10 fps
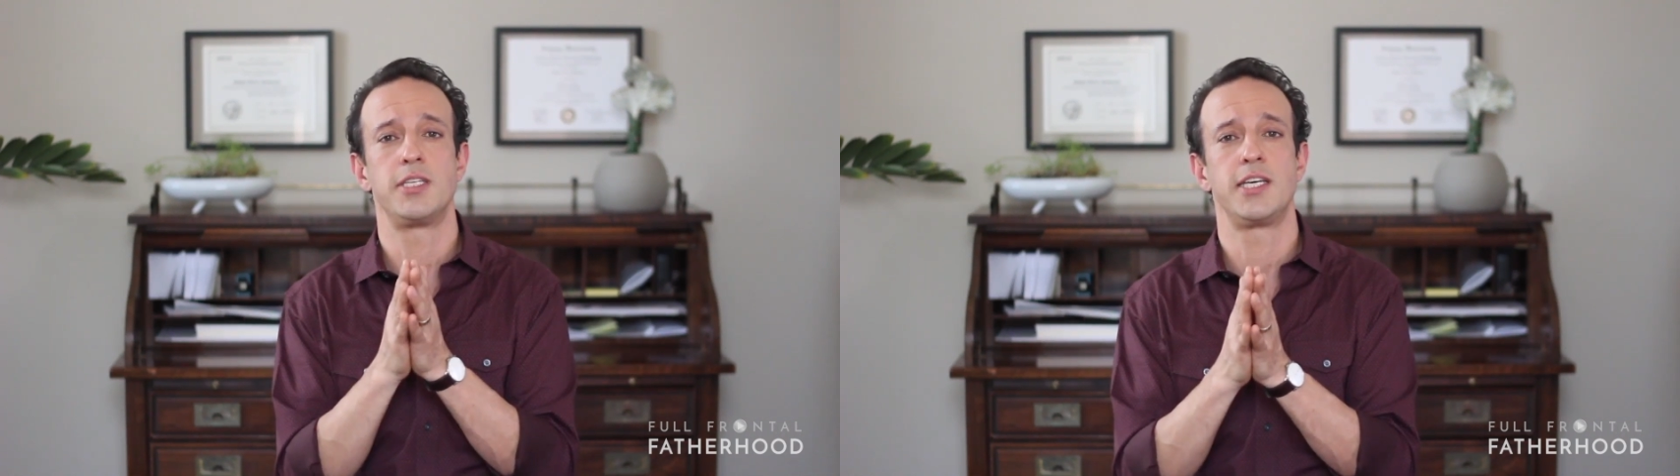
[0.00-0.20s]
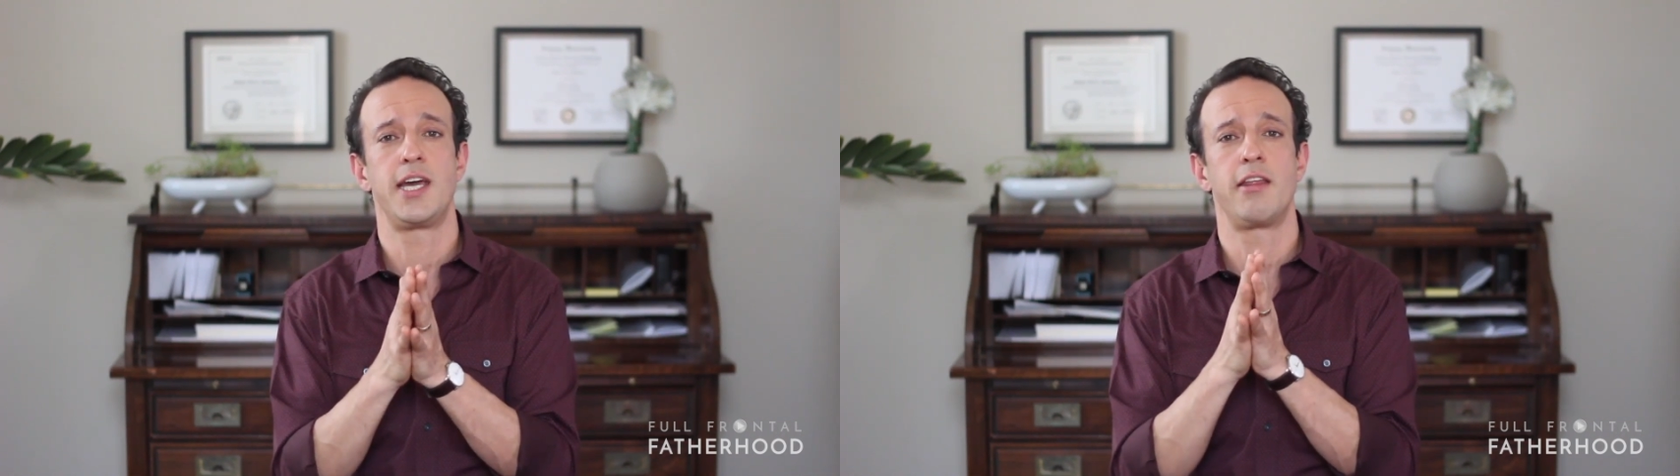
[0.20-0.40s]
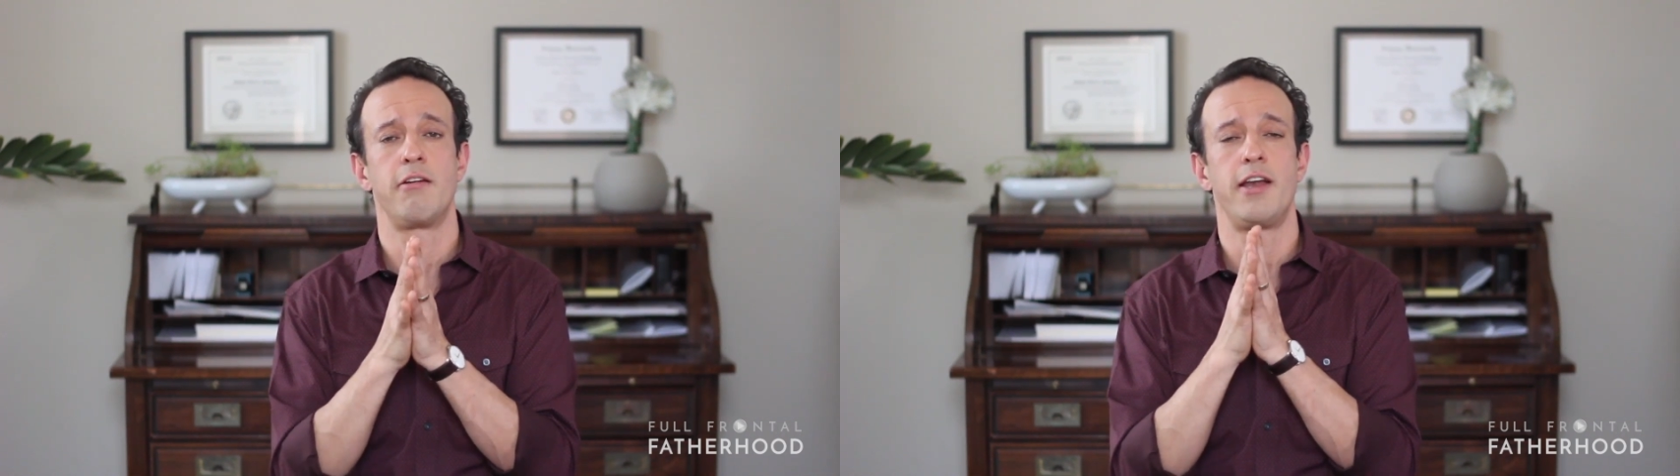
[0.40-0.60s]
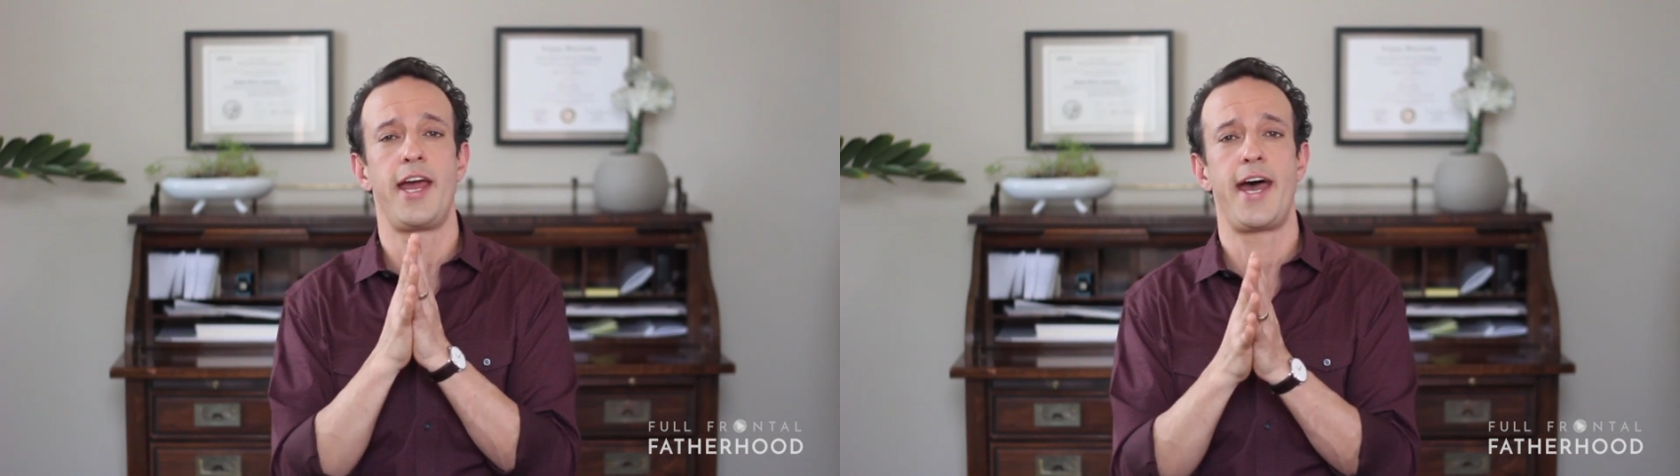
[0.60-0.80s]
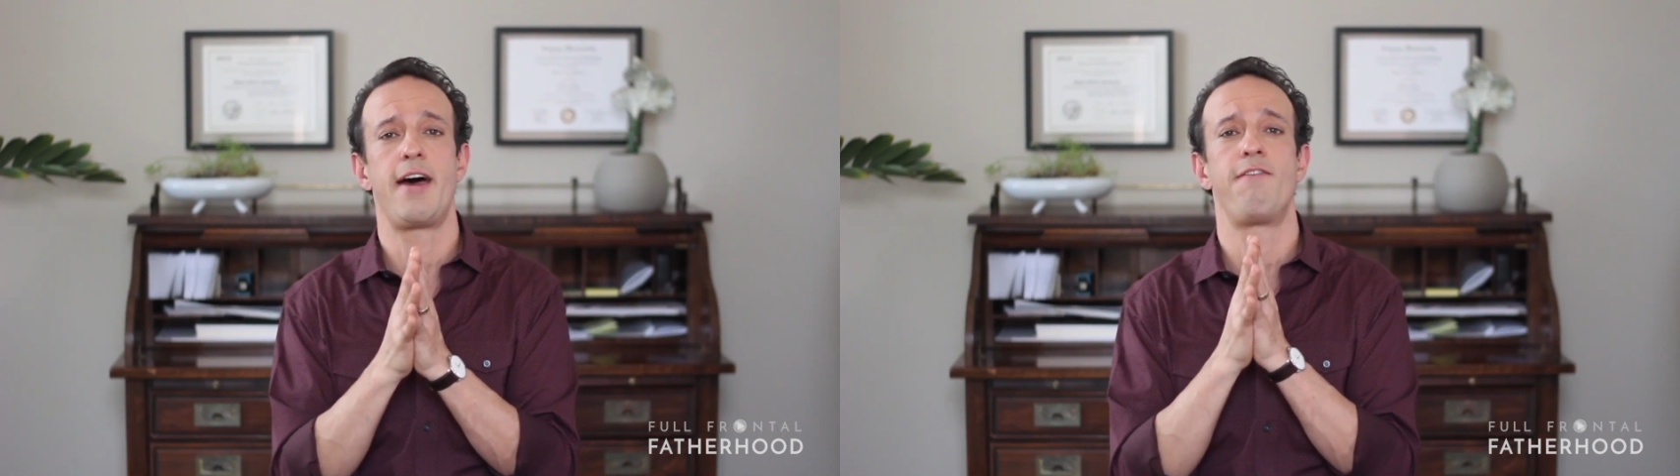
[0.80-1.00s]
together and
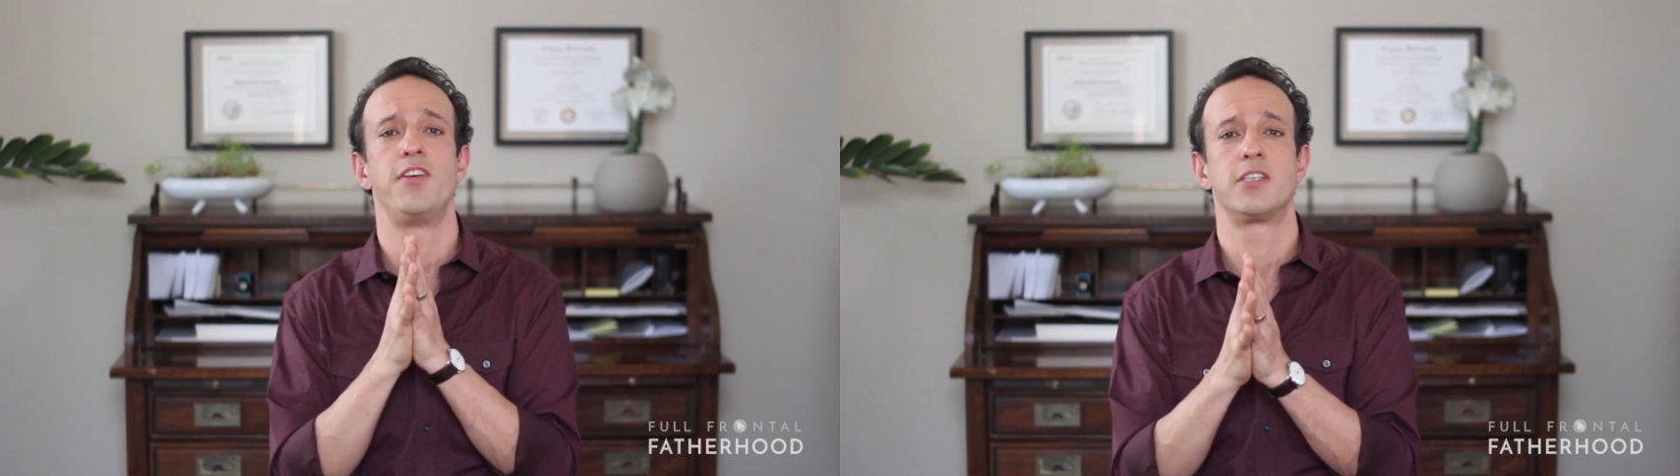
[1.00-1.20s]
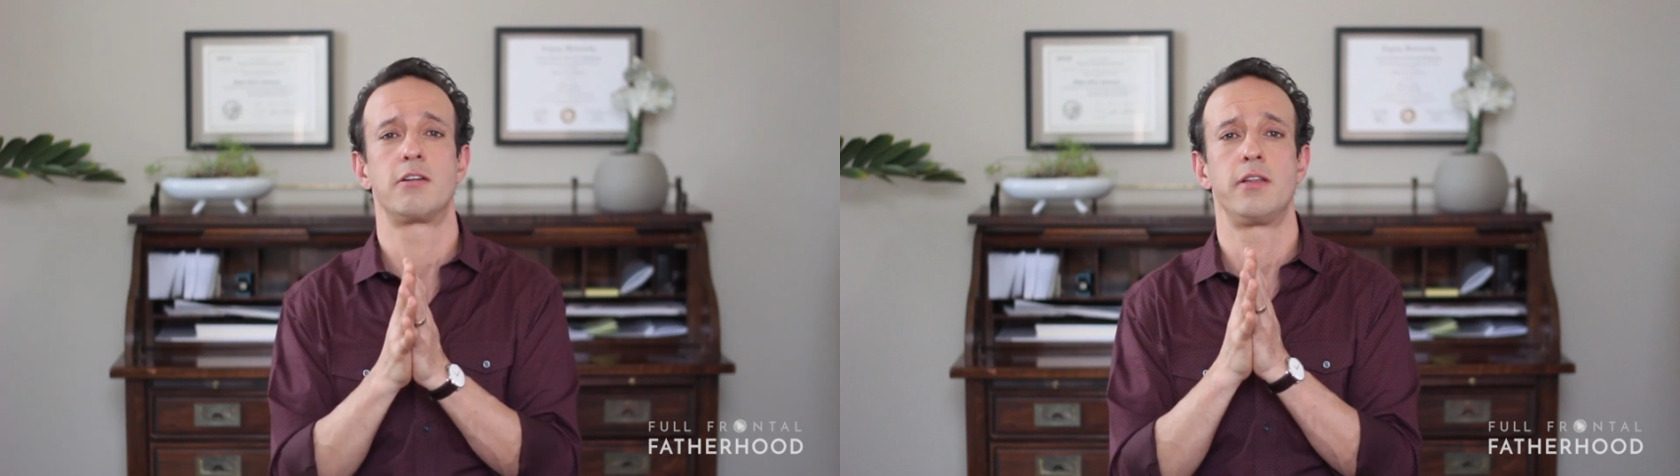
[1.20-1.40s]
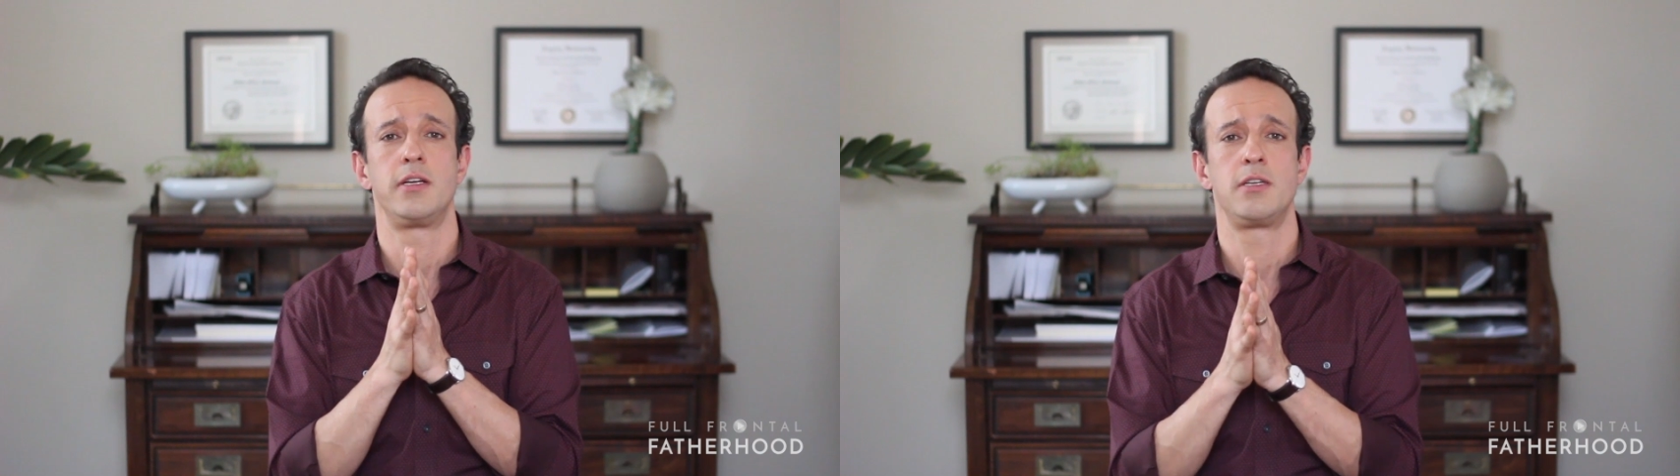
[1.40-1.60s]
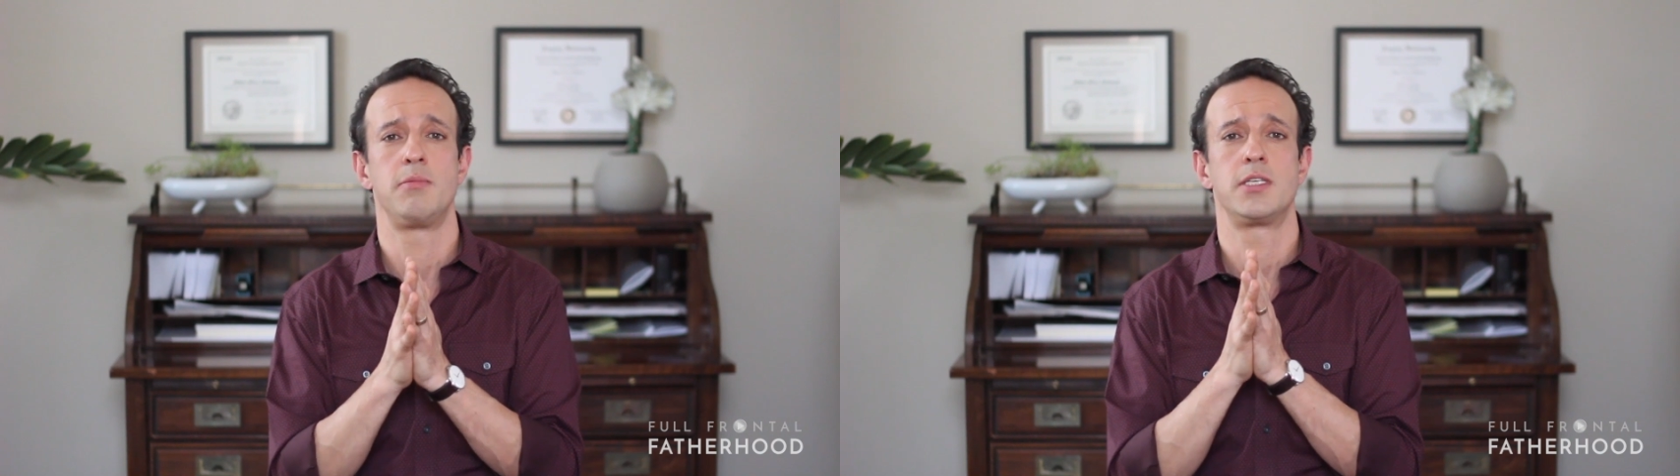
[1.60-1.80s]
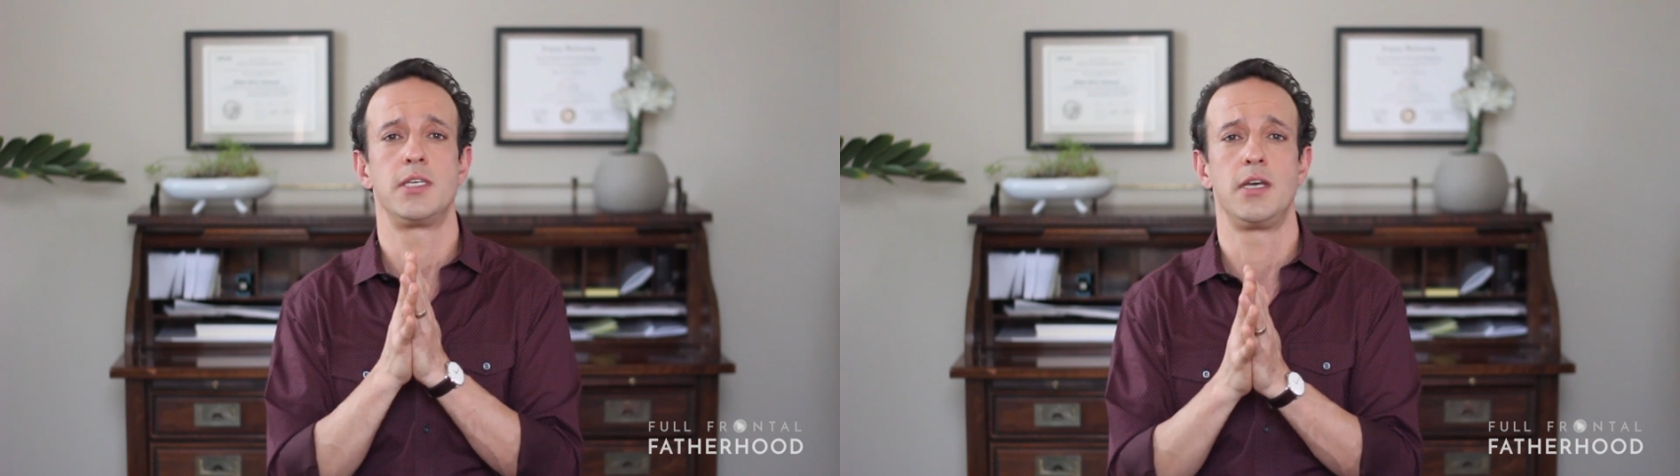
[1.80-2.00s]
have physical
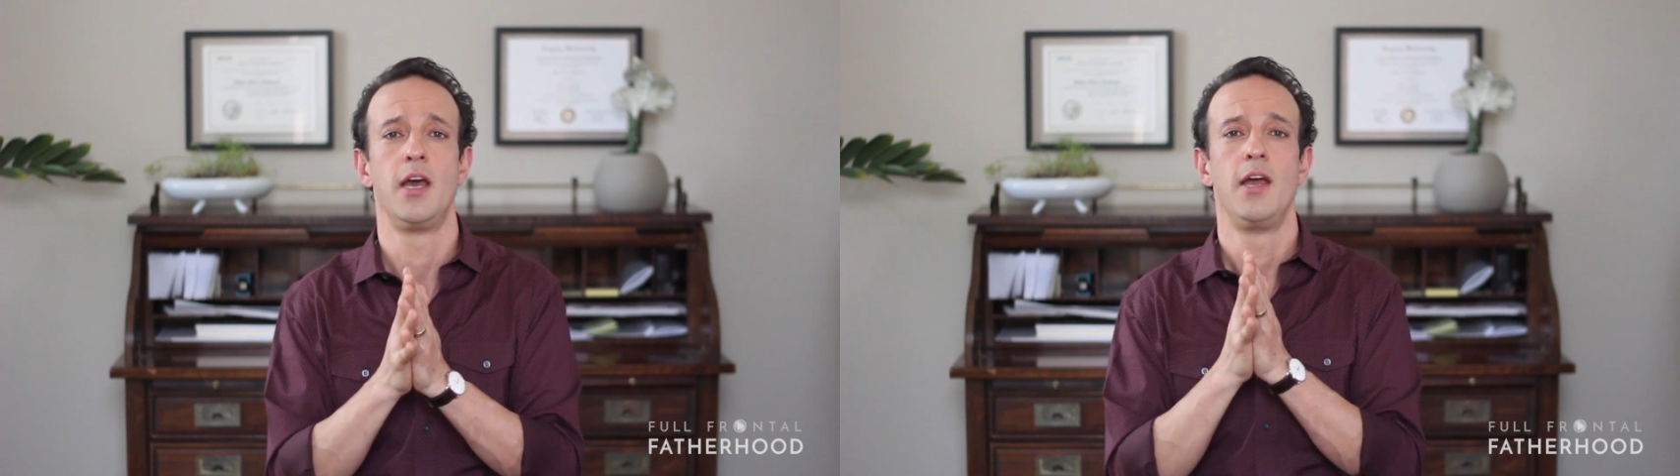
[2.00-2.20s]
intimacy